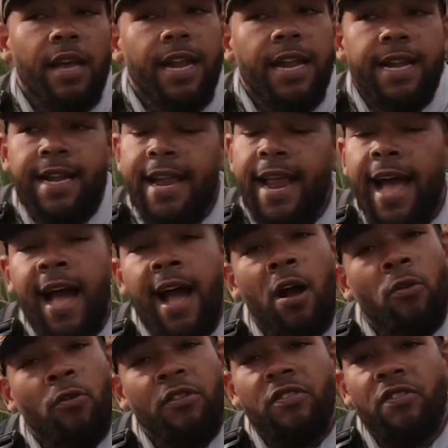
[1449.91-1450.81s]

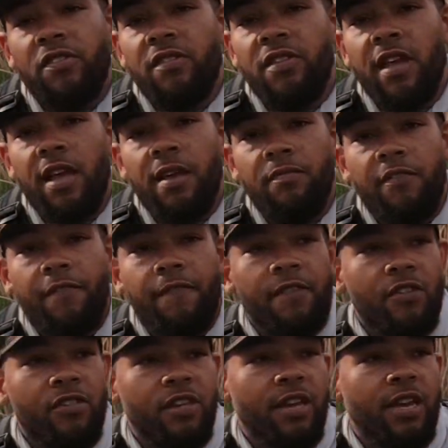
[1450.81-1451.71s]
Now is the time to
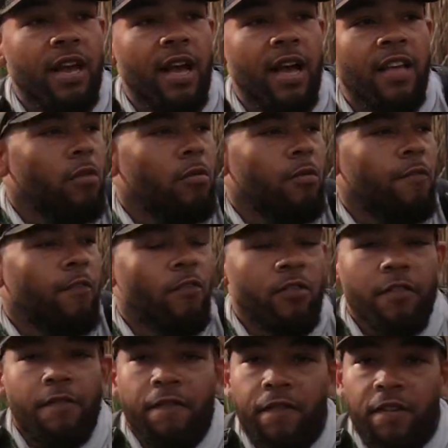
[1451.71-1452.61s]
fish it, guys, before
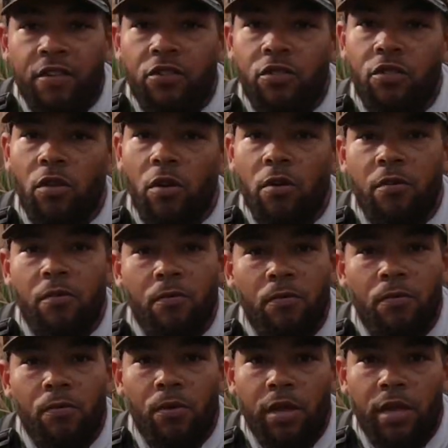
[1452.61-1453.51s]
the fish start
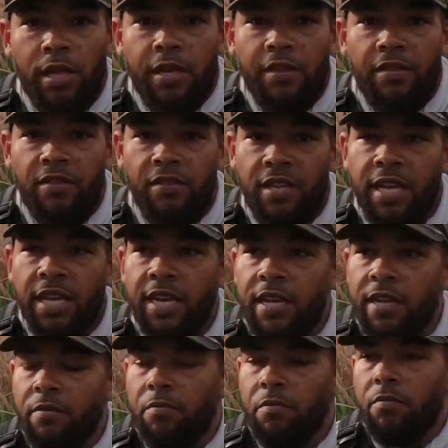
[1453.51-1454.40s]
really seeing
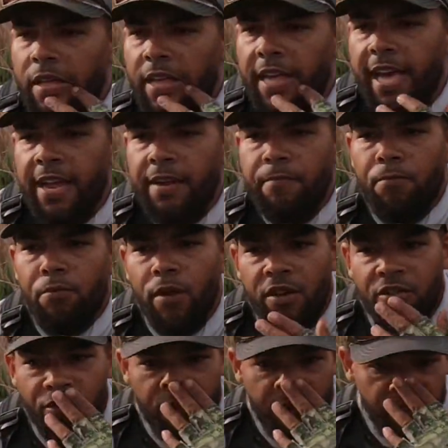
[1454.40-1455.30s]
it, getting pressured